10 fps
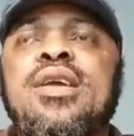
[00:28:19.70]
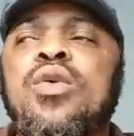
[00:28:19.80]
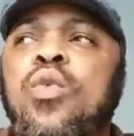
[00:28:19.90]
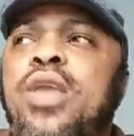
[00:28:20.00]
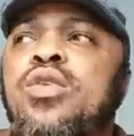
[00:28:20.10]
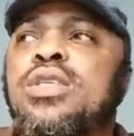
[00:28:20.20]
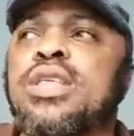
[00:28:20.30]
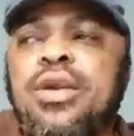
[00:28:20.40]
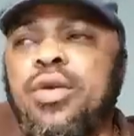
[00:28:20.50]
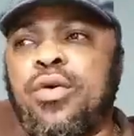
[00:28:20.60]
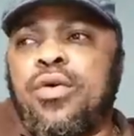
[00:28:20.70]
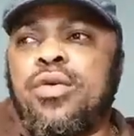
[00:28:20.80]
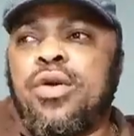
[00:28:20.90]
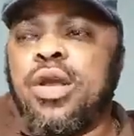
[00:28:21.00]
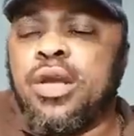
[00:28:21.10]
When you say no,
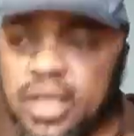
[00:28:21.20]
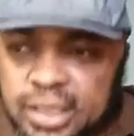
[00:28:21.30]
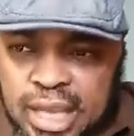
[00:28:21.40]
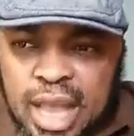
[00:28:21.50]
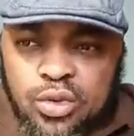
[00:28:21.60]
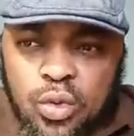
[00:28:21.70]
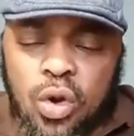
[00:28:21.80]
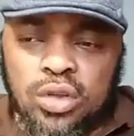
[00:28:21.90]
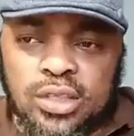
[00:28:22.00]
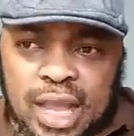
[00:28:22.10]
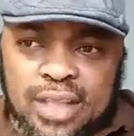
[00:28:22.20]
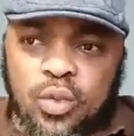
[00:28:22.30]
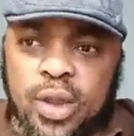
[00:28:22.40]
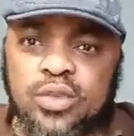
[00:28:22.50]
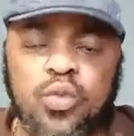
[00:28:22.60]
the old
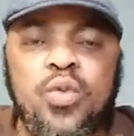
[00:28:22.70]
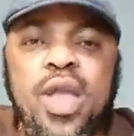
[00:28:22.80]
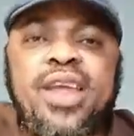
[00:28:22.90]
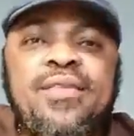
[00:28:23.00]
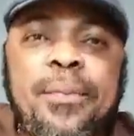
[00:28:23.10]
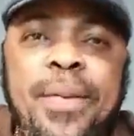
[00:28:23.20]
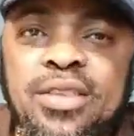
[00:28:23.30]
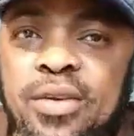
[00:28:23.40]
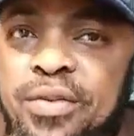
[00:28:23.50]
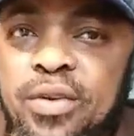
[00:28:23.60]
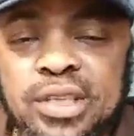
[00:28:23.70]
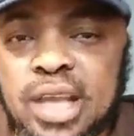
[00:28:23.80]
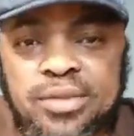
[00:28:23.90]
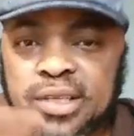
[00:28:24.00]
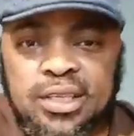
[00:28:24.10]
Southwest, we were never part of your
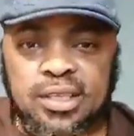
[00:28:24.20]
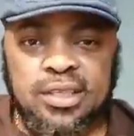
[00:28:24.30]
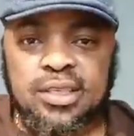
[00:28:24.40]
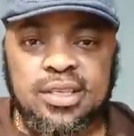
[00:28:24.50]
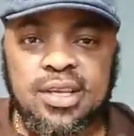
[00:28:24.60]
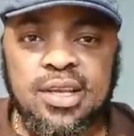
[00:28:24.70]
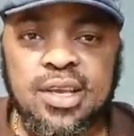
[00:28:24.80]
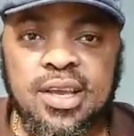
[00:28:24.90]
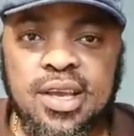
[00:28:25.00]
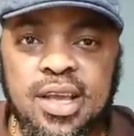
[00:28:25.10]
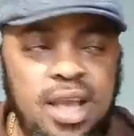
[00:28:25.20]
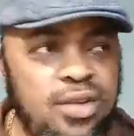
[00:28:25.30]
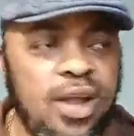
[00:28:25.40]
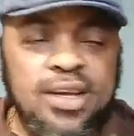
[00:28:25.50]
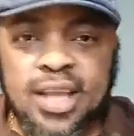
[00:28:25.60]
Southeast.
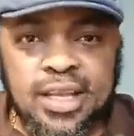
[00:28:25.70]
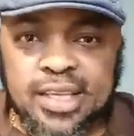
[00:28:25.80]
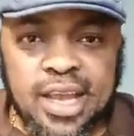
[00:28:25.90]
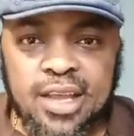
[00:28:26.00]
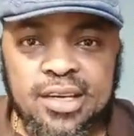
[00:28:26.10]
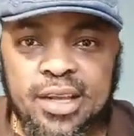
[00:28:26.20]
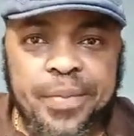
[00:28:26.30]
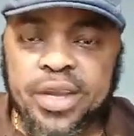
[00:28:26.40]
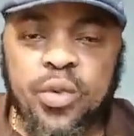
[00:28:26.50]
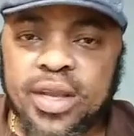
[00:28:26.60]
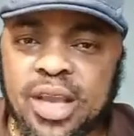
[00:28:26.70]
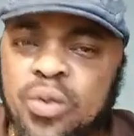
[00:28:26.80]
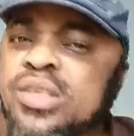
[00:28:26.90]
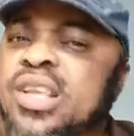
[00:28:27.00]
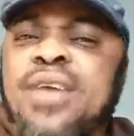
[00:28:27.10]
Edo and Delta, the Midwestern
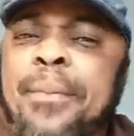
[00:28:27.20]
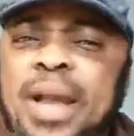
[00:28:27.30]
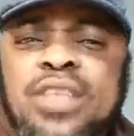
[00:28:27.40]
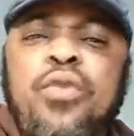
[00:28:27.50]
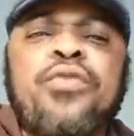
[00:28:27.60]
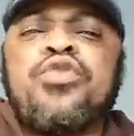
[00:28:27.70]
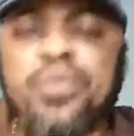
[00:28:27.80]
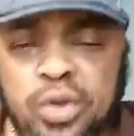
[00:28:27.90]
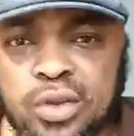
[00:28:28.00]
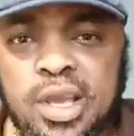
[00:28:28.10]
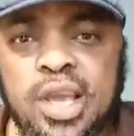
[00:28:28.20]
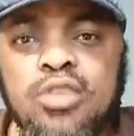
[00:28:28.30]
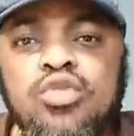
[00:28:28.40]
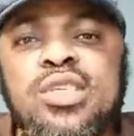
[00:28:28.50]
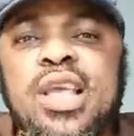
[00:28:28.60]
was never part of you because
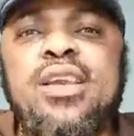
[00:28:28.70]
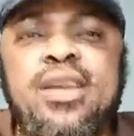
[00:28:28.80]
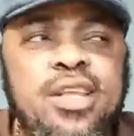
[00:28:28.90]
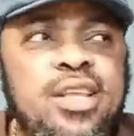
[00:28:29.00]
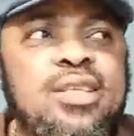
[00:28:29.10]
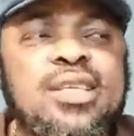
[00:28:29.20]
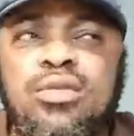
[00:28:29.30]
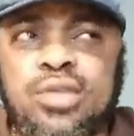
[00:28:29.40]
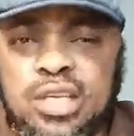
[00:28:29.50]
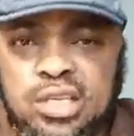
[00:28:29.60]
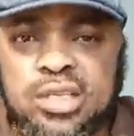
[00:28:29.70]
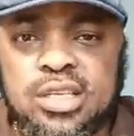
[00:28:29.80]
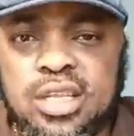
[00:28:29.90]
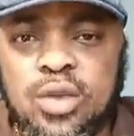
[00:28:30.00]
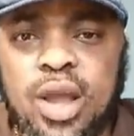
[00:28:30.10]
you said the
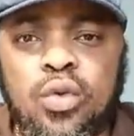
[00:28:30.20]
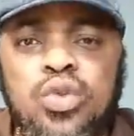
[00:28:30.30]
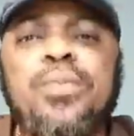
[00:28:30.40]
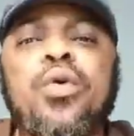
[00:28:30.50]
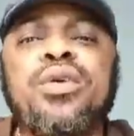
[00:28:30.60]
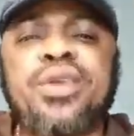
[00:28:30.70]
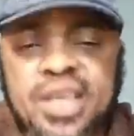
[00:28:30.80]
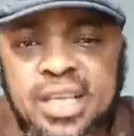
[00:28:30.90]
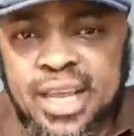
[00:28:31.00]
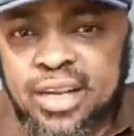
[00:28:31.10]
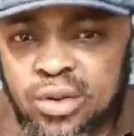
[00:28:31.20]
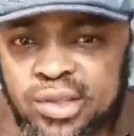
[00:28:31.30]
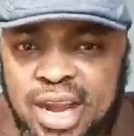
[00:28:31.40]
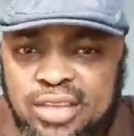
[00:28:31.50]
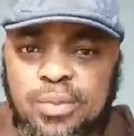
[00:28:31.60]
Southeast, the one Oyibo created
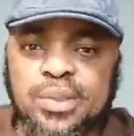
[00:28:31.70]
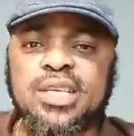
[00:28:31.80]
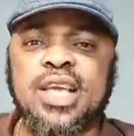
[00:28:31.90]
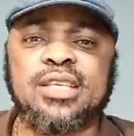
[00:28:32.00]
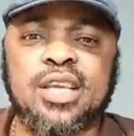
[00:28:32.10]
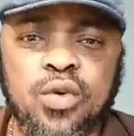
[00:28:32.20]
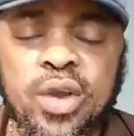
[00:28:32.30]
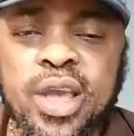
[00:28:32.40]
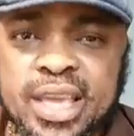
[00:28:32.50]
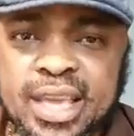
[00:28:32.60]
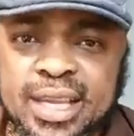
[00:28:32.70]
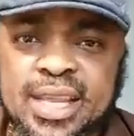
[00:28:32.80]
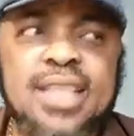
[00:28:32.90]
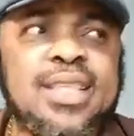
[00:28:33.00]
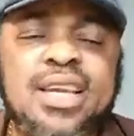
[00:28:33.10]
100 something years ago, he
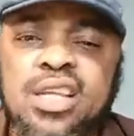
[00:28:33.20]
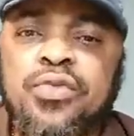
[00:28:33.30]
created it